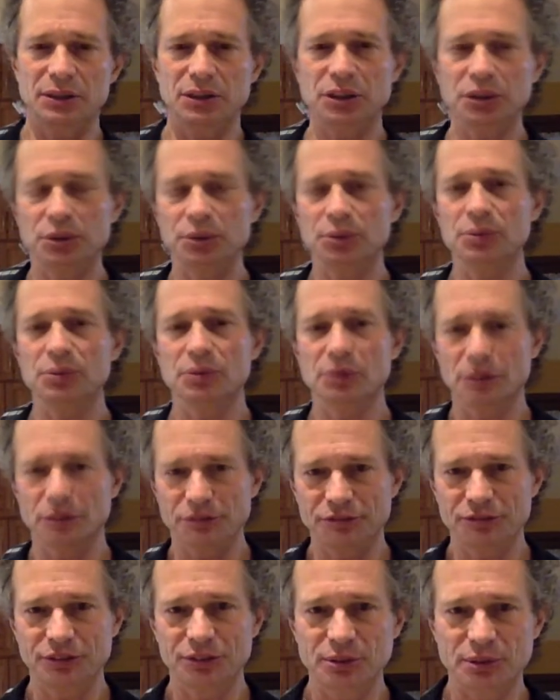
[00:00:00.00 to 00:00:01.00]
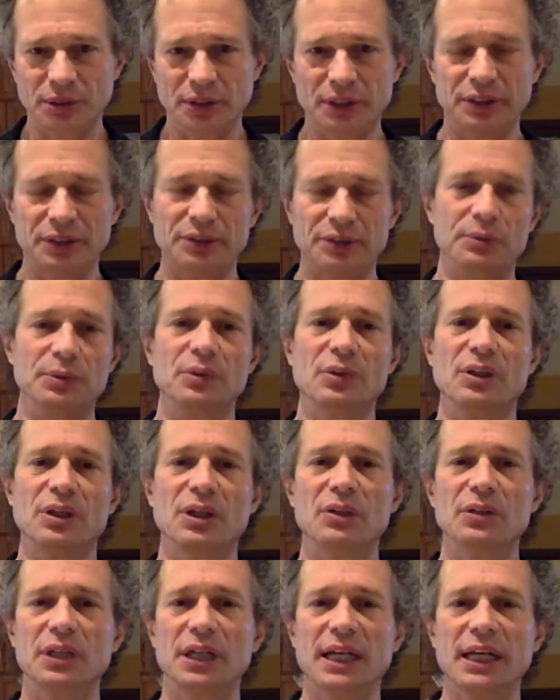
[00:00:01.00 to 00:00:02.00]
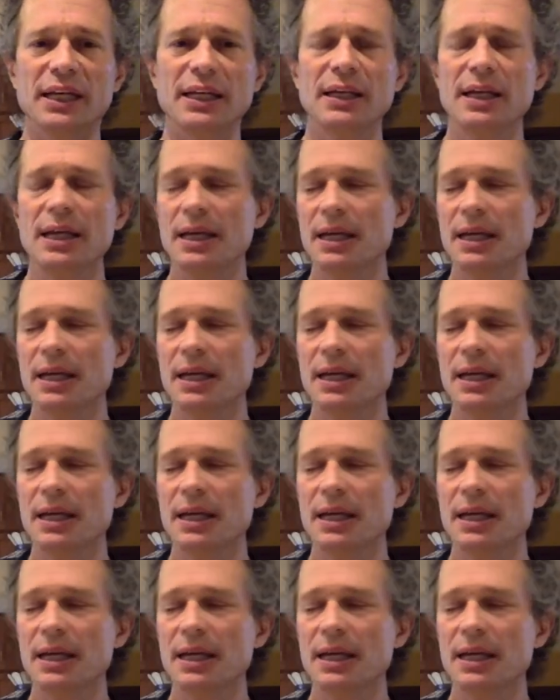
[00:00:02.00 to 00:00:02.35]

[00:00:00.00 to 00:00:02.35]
to or for you. Okay?